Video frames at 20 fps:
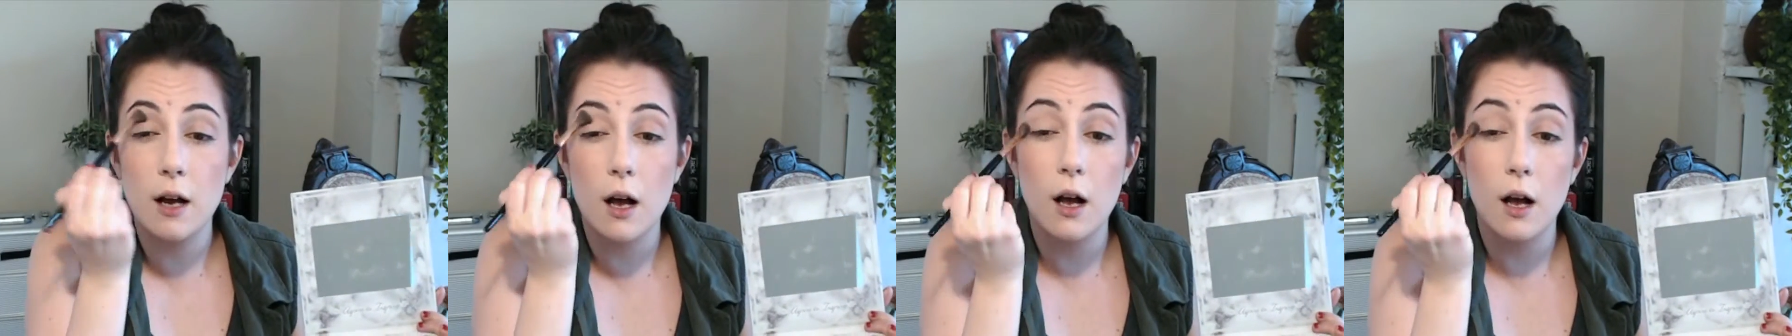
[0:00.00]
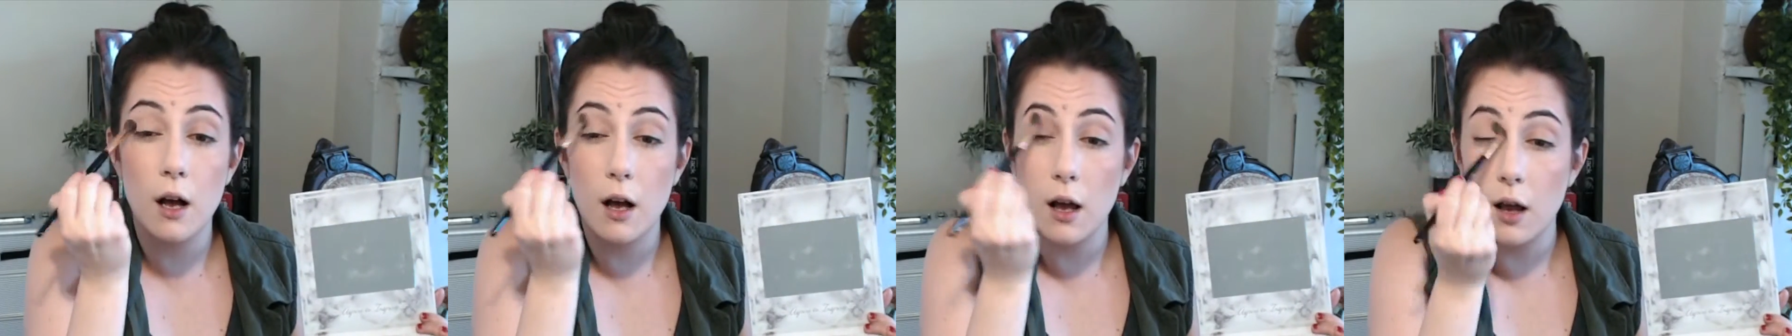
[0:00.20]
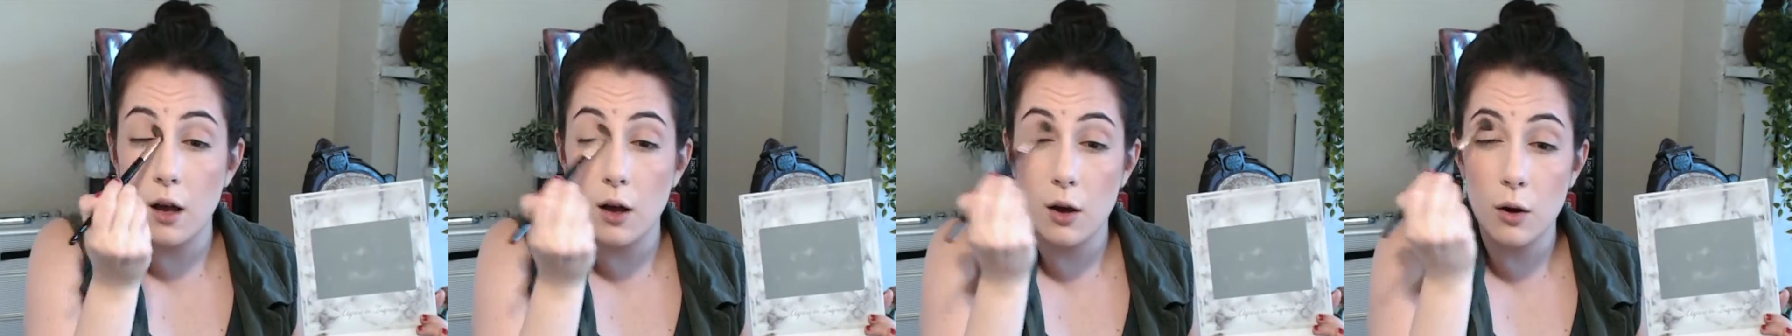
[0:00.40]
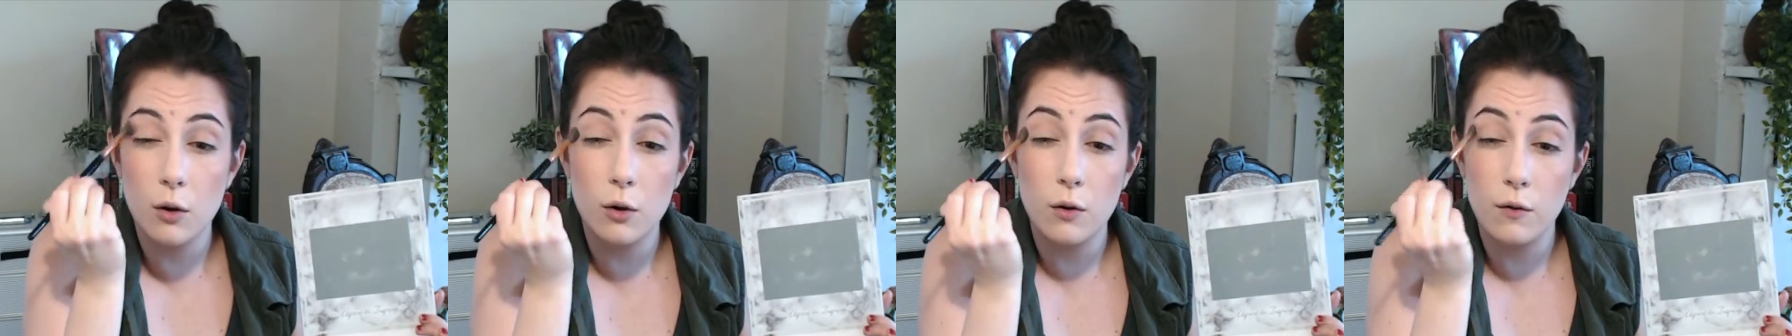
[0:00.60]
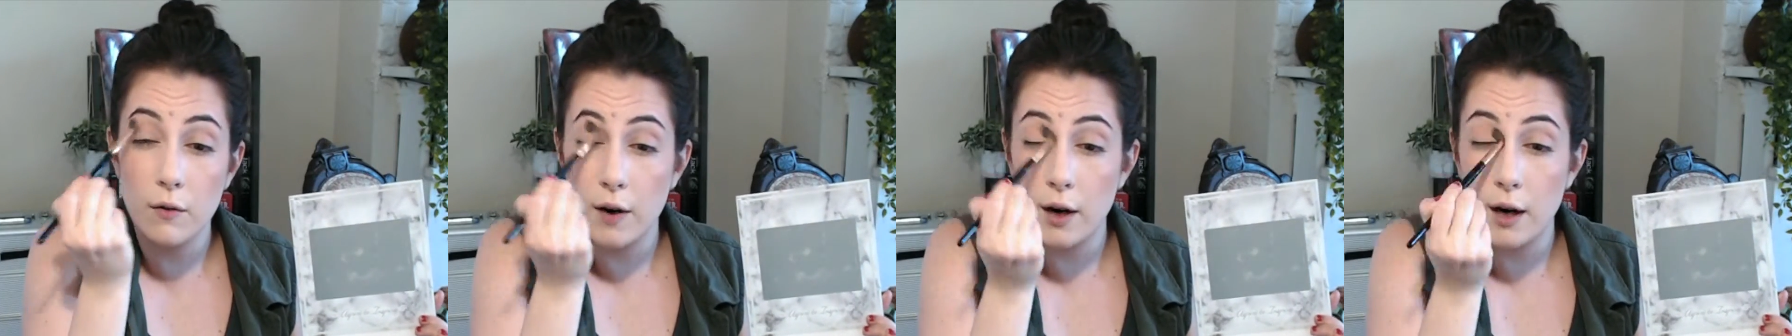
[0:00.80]
all
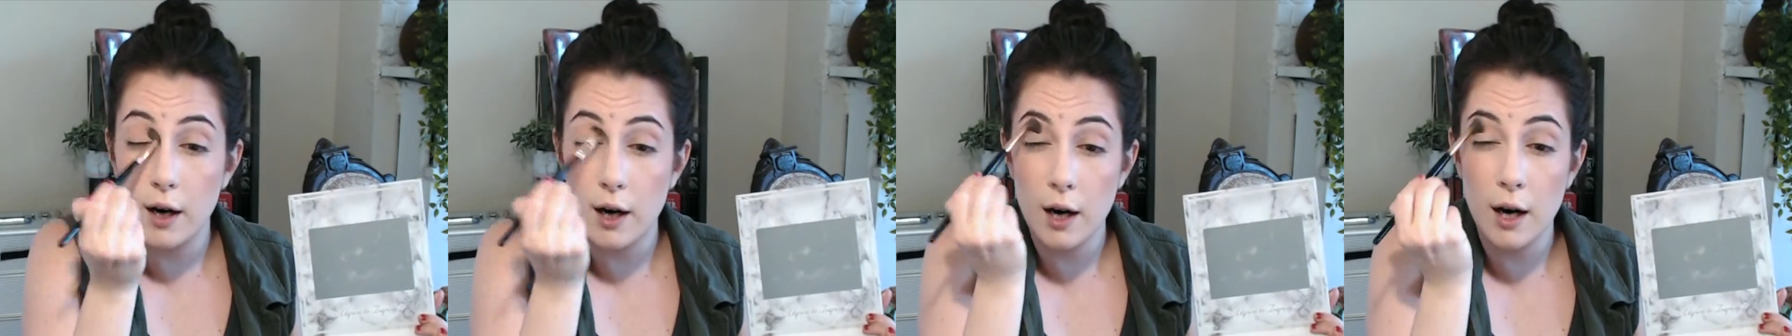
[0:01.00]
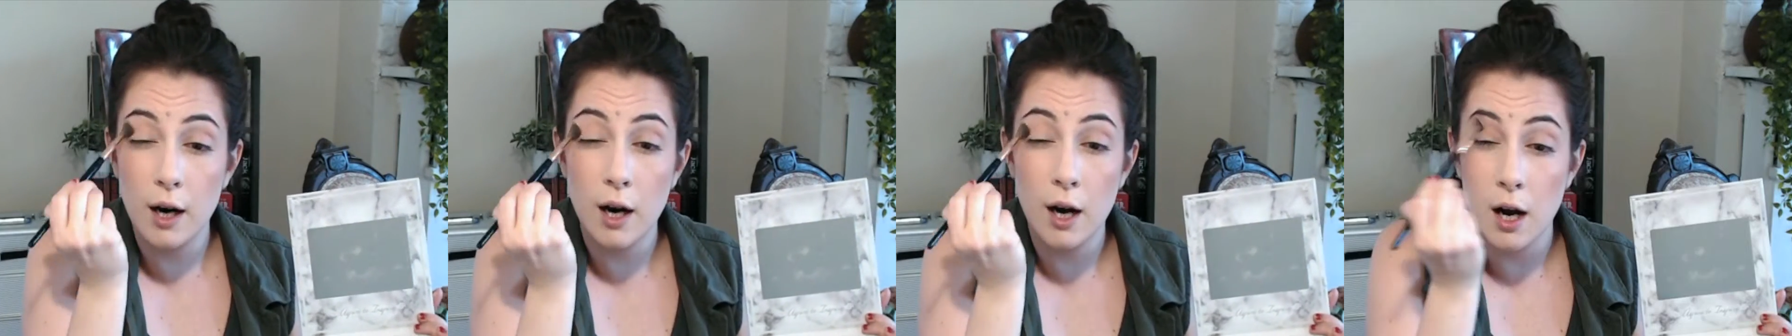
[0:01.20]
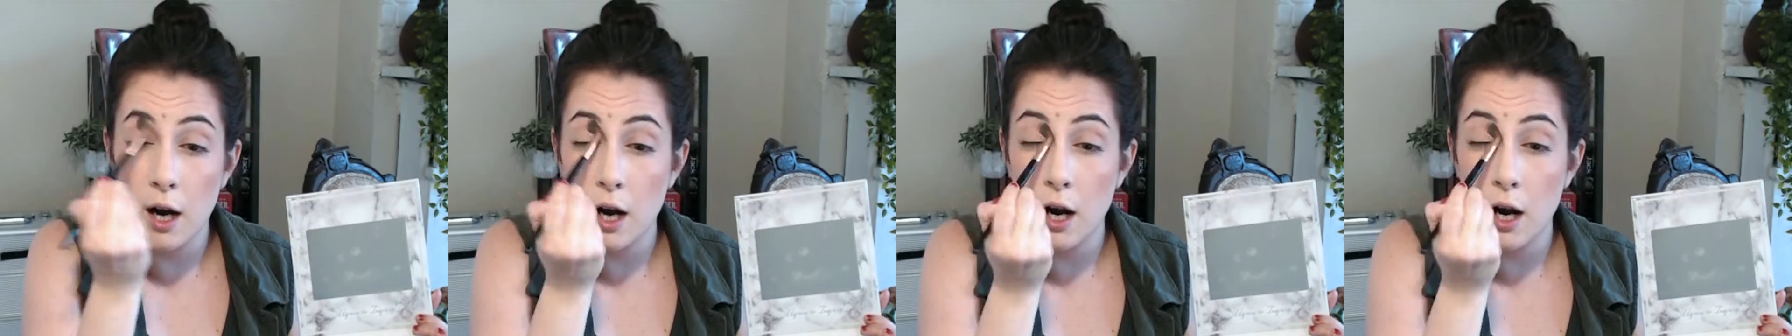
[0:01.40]
over